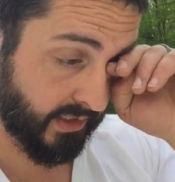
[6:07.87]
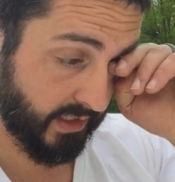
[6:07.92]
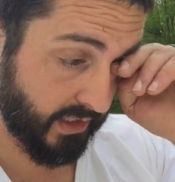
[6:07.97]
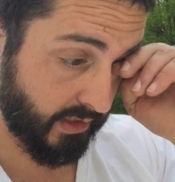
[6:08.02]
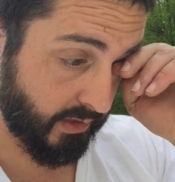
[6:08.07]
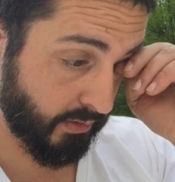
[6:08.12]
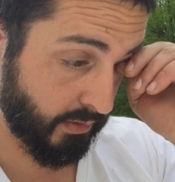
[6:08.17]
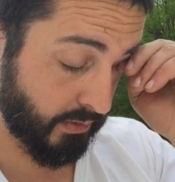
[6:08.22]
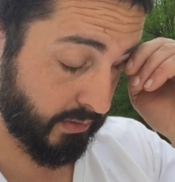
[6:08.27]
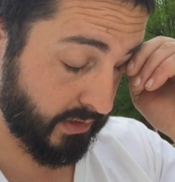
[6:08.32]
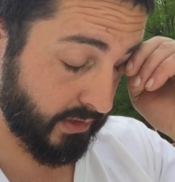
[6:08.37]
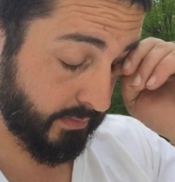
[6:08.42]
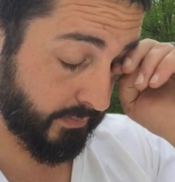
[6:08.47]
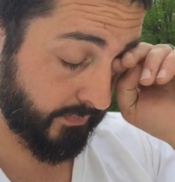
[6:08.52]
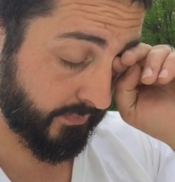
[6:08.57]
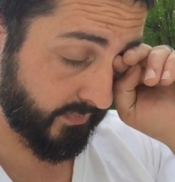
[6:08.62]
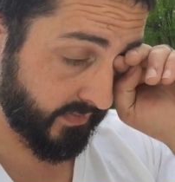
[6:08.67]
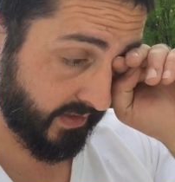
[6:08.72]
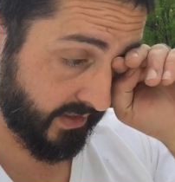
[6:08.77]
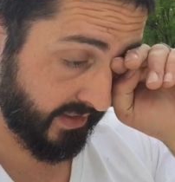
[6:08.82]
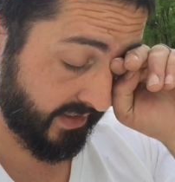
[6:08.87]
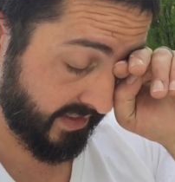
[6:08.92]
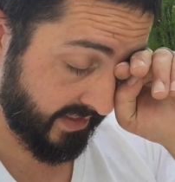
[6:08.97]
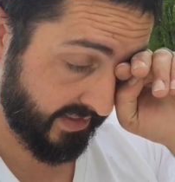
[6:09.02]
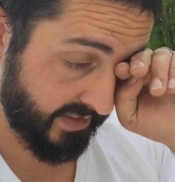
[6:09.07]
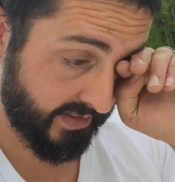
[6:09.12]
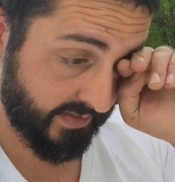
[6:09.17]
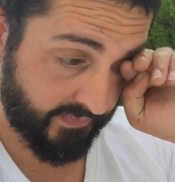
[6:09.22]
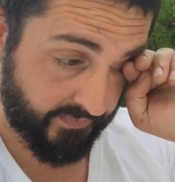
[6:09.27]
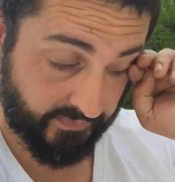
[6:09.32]
going to throw some
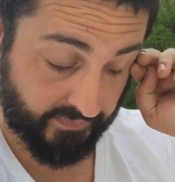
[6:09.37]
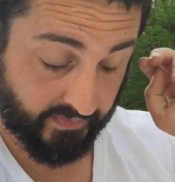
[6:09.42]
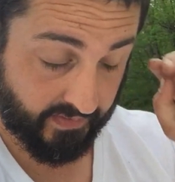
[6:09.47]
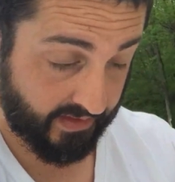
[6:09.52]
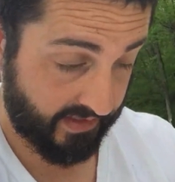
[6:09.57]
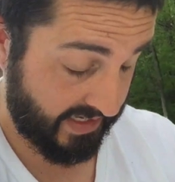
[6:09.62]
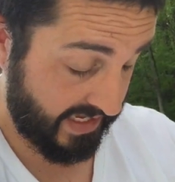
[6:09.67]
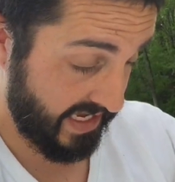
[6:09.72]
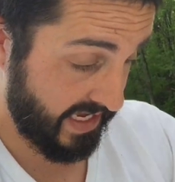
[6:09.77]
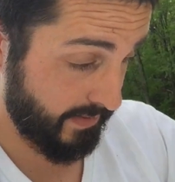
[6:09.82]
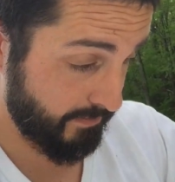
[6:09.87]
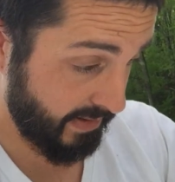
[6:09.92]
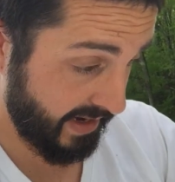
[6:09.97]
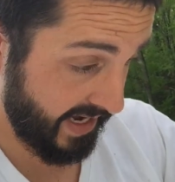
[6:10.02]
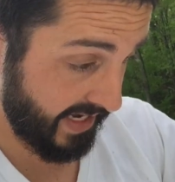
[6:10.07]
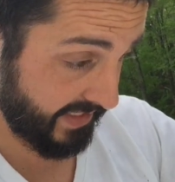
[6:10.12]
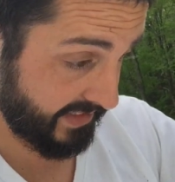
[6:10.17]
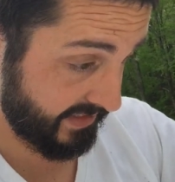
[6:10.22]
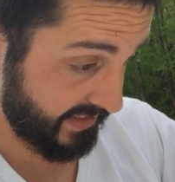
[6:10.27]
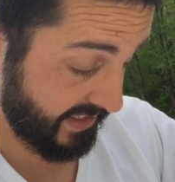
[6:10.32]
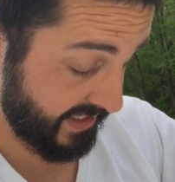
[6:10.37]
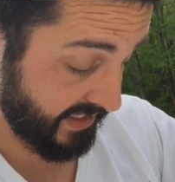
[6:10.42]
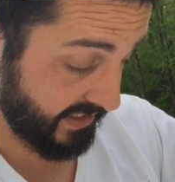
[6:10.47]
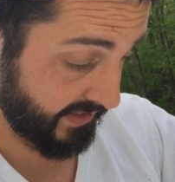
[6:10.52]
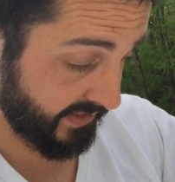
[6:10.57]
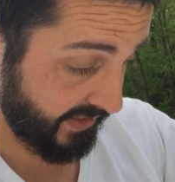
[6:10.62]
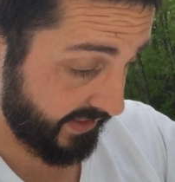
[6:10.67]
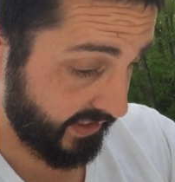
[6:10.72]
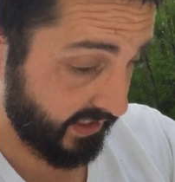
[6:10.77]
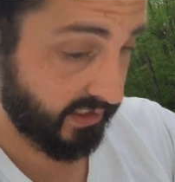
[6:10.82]
epoxy in
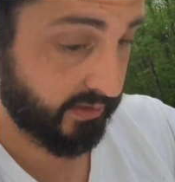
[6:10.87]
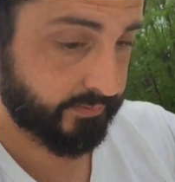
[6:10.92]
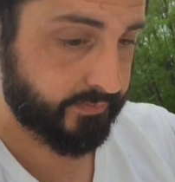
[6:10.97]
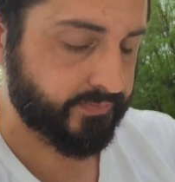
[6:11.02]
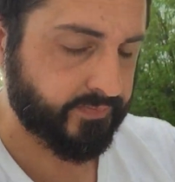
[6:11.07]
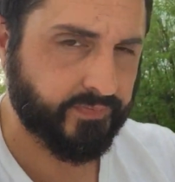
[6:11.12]
there